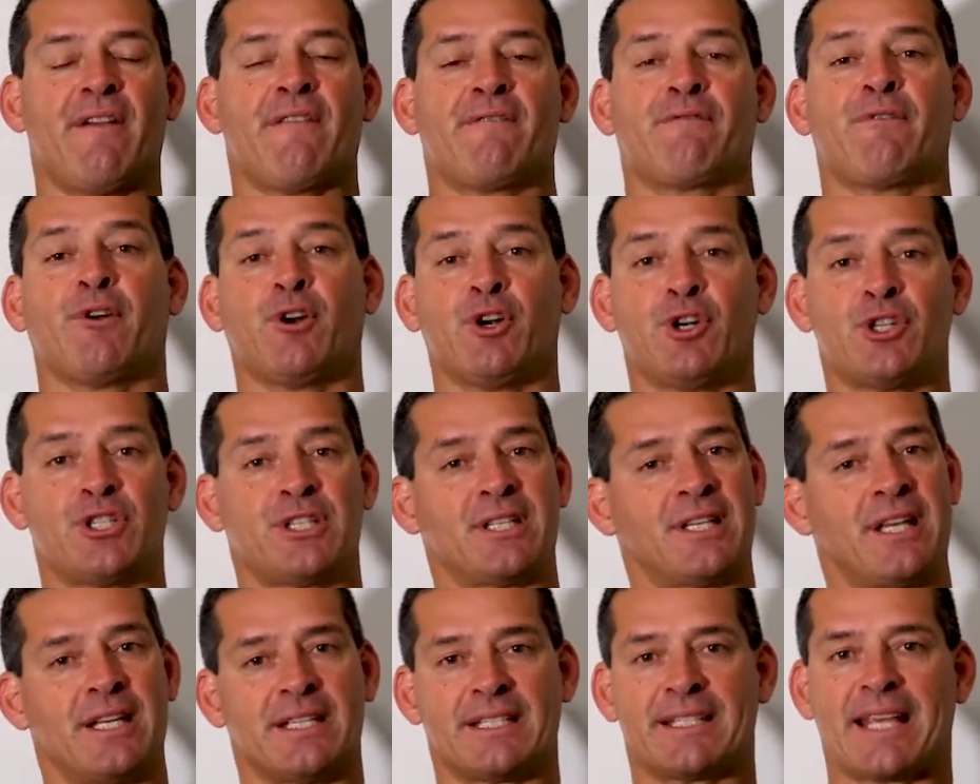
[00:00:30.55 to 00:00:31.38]

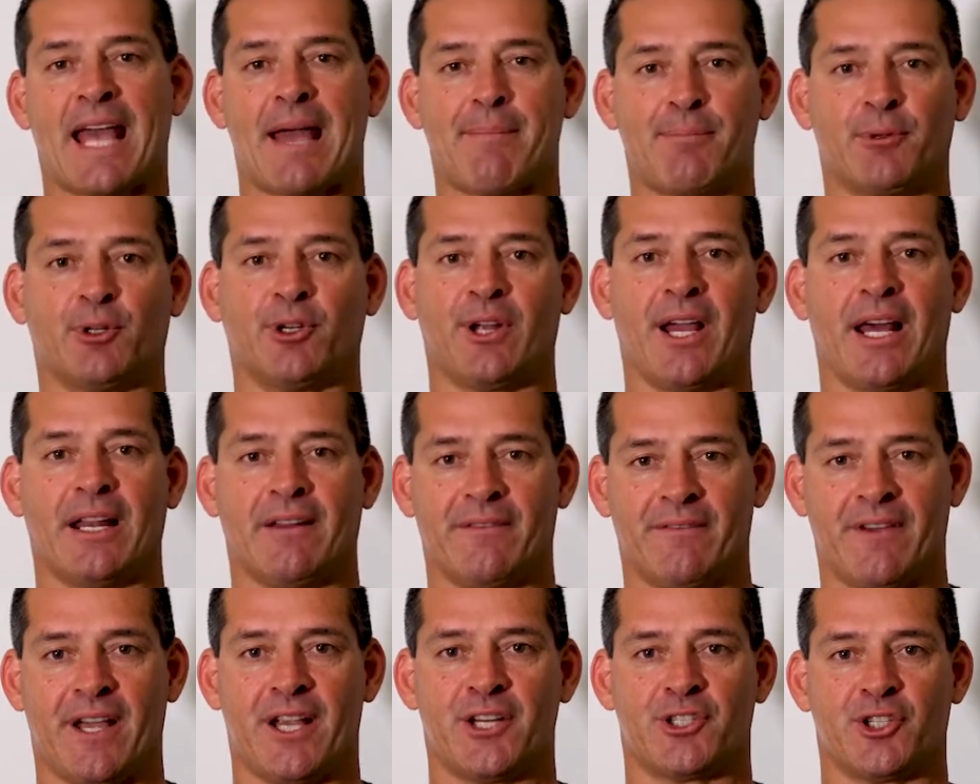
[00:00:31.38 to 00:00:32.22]
First, scapular
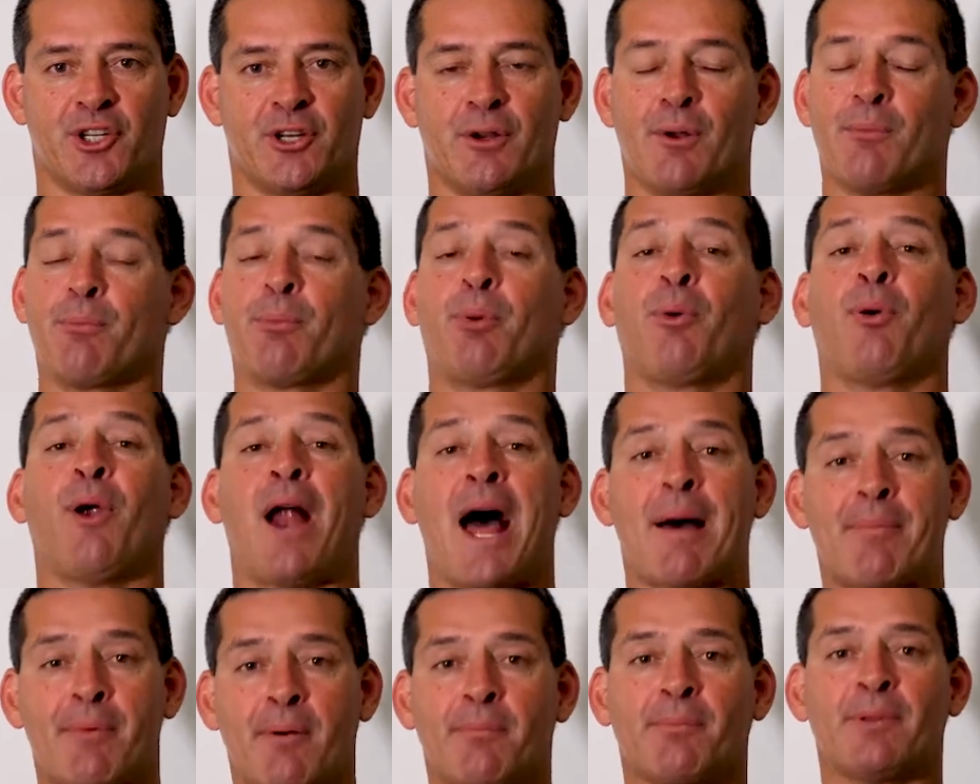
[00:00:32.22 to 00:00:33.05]
elevation.
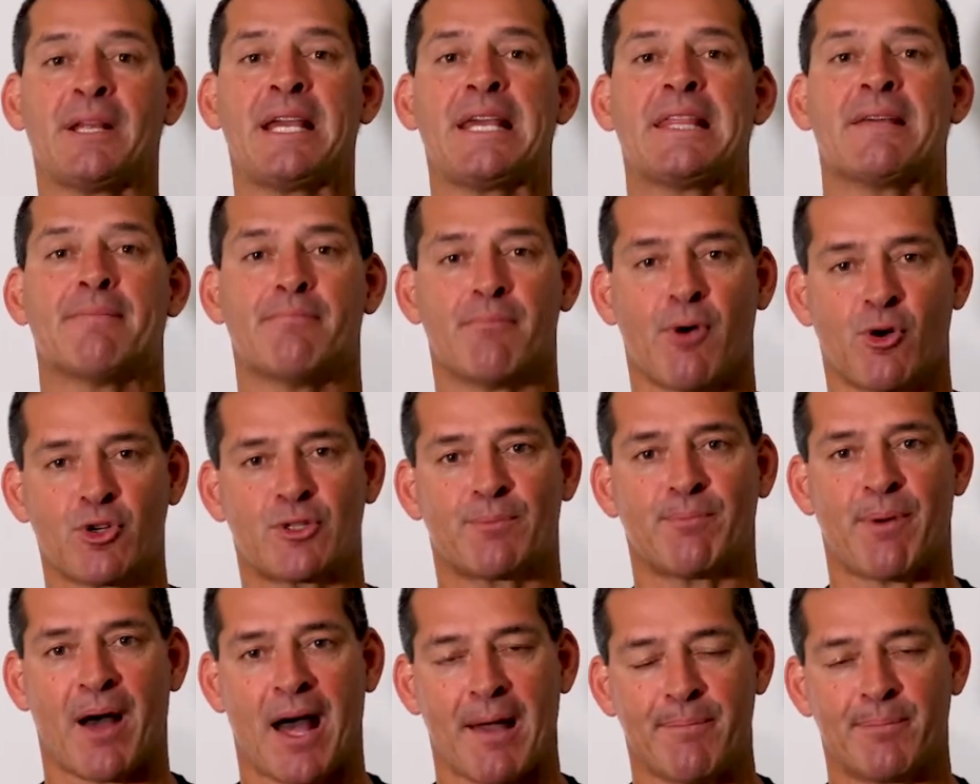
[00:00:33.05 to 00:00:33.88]
Probably the
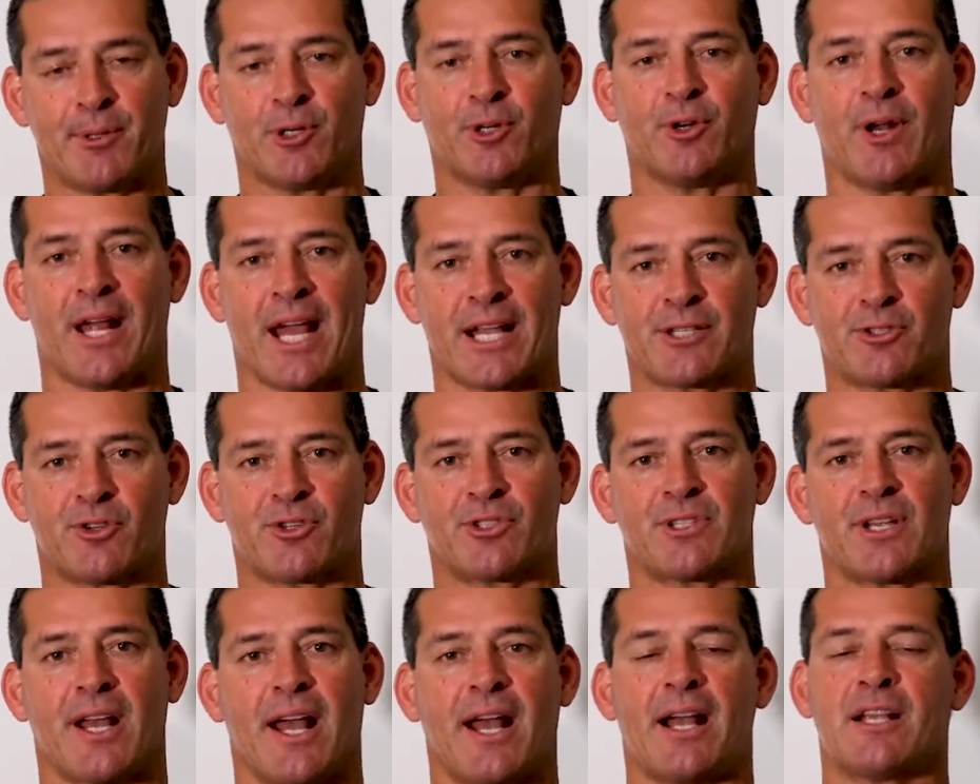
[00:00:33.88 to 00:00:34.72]
most popular
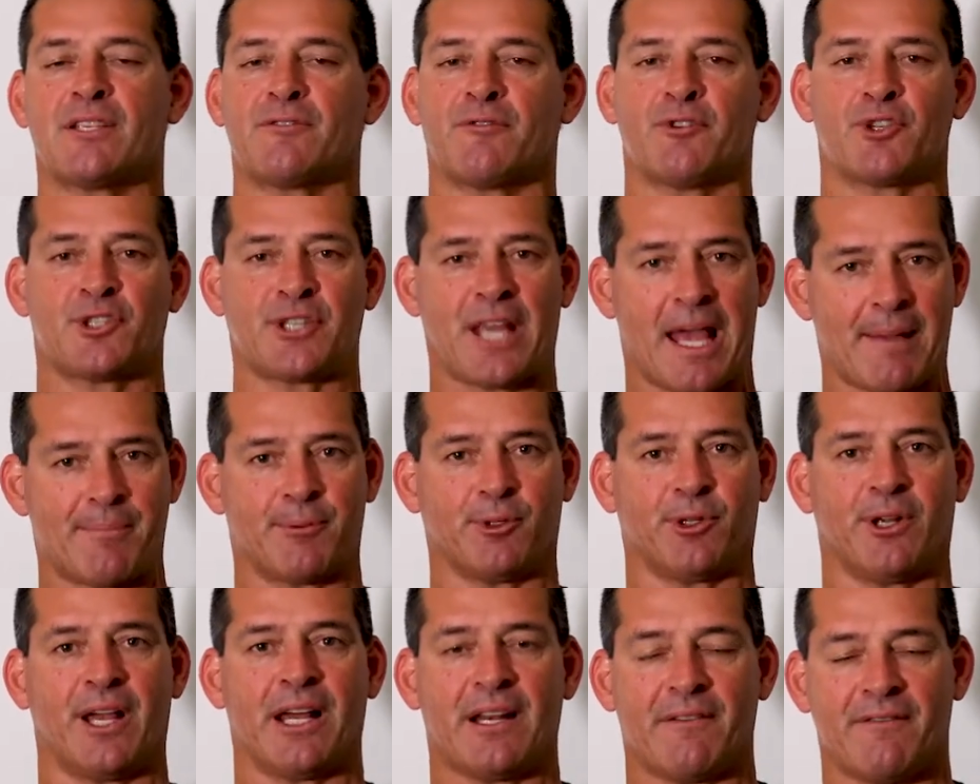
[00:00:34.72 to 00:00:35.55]
exercise for
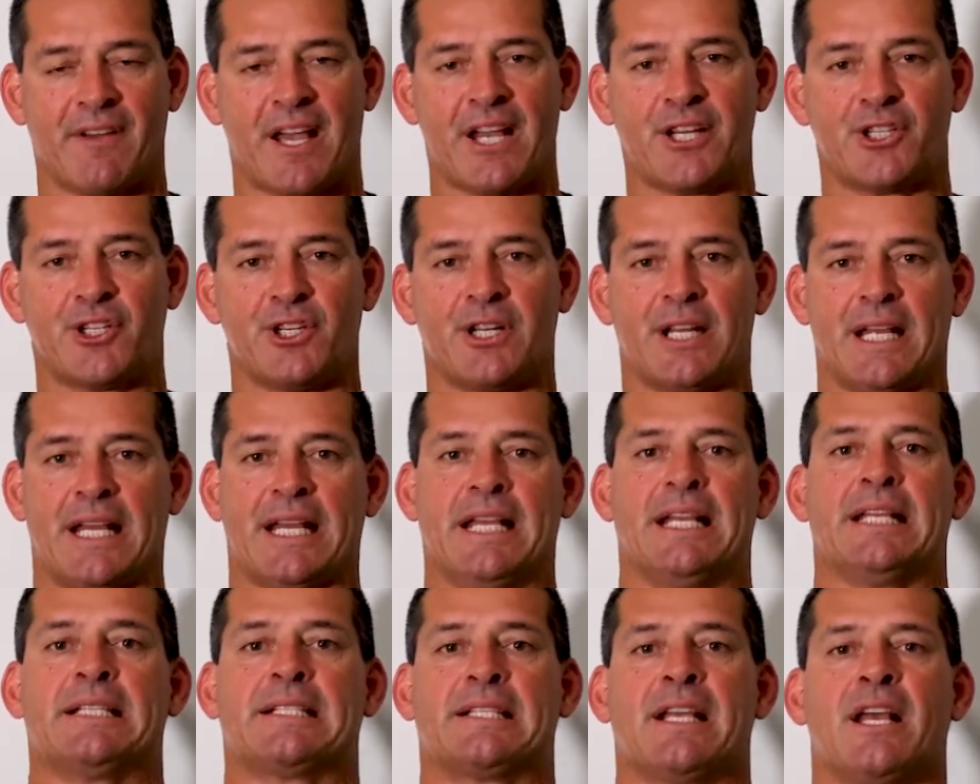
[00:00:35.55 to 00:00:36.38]
scapular elevation
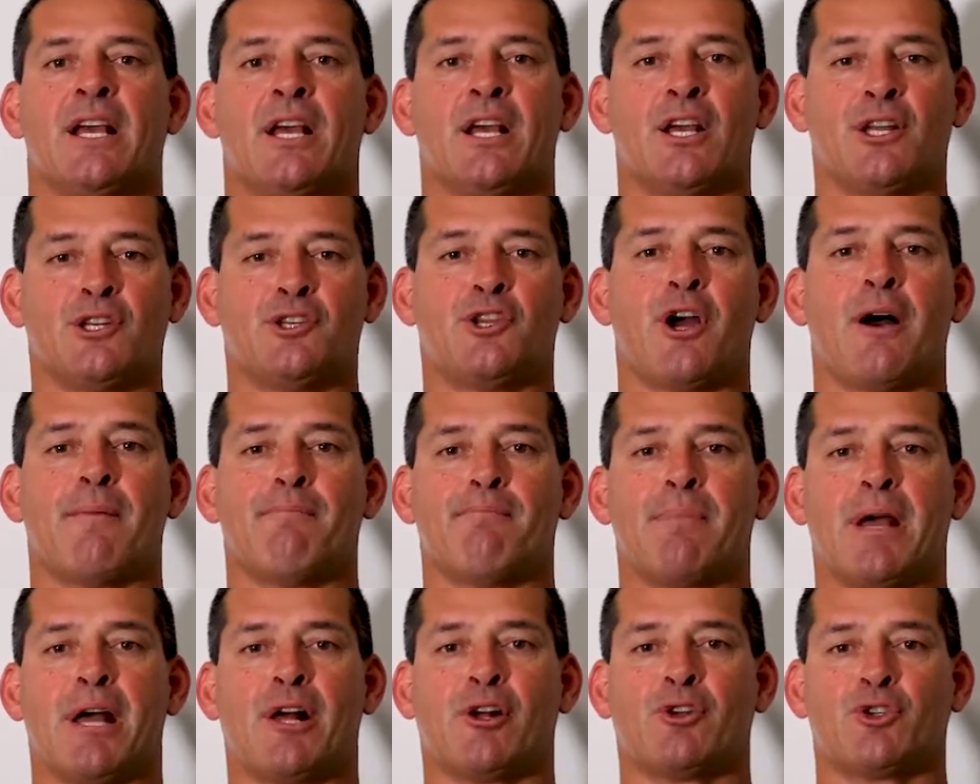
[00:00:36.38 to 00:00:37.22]
is
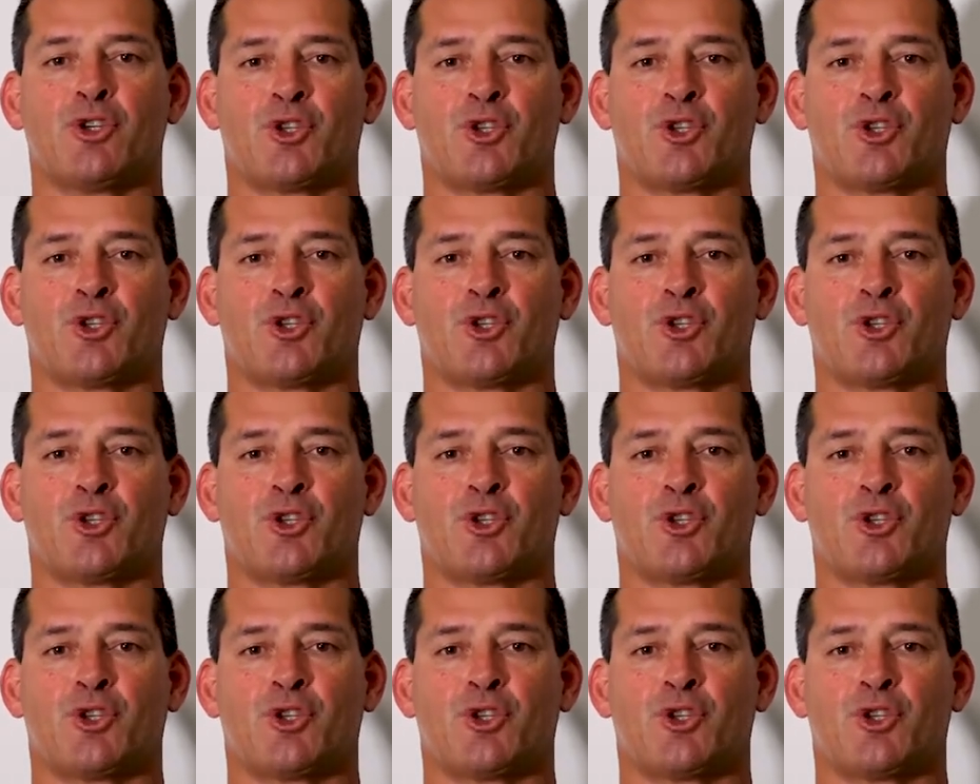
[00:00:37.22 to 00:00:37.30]
dumbbell